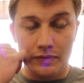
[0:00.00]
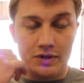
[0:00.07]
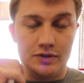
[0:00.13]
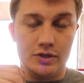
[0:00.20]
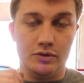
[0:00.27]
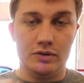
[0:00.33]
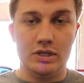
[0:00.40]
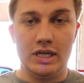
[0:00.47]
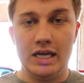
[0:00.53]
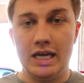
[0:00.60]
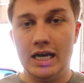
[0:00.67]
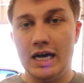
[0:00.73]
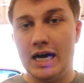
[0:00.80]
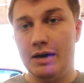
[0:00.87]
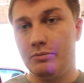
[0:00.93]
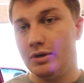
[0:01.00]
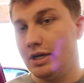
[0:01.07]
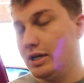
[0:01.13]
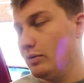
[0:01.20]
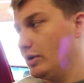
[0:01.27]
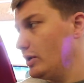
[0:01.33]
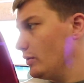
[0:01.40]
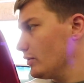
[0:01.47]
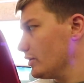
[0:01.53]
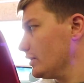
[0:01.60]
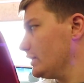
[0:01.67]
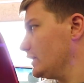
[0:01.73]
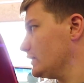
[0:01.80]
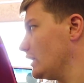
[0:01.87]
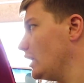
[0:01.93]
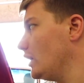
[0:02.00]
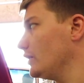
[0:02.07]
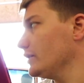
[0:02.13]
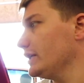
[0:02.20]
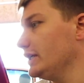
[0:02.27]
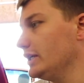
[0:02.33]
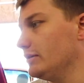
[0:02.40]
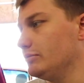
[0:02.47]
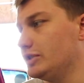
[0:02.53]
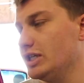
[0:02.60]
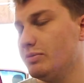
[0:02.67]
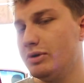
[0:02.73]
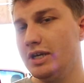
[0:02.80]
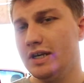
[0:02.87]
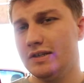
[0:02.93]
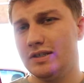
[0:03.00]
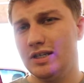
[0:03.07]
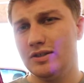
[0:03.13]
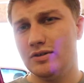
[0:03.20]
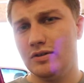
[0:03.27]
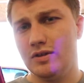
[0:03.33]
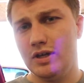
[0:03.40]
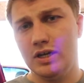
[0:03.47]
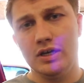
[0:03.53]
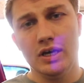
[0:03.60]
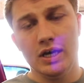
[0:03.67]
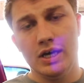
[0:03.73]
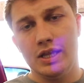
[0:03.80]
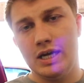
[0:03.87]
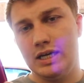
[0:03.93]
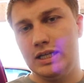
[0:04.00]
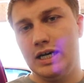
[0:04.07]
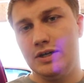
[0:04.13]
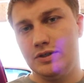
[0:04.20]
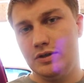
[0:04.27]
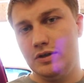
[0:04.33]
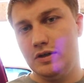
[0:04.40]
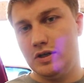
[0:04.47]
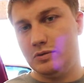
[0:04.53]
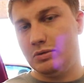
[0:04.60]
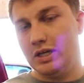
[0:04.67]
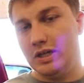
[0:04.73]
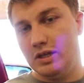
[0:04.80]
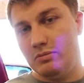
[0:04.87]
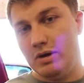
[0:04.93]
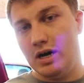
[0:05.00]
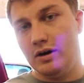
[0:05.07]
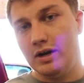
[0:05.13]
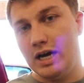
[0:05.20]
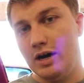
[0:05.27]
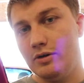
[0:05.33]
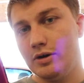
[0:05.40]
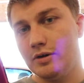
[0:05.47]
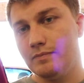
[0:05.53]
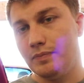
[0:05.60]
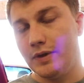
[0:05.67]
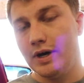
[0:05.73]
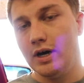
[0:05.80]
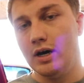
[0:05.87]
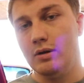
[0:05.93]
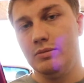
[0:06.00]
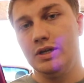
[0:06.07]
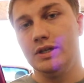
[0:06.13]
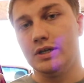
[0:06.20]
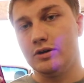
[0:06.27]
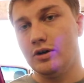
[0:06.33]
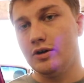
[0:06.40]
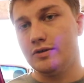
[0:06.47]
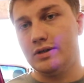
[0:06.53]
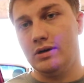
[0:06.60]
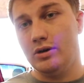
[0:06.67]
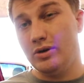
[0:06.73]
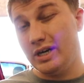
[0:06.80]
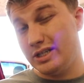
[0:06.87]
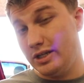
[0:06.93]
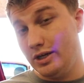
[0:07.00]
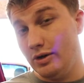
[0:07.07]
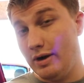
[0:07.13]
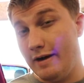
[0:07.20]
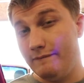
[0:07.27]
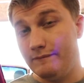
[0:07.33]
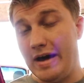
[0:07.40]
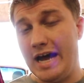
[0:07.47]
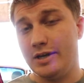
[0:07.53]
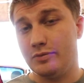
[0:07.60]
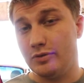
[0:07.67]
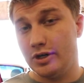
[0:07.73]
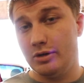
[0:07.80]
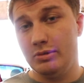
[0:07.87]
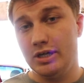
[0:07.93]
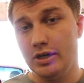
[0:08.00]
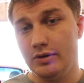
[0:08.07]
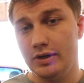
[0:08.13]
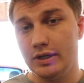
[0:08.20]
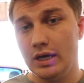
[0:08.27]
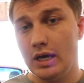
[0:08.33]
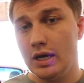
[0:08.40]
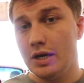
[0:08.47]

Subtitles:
So today we ordered this Holley GPS sensor thing that allows you to display the mile an hour in the car, so that we actually know how fast we're gonna be going.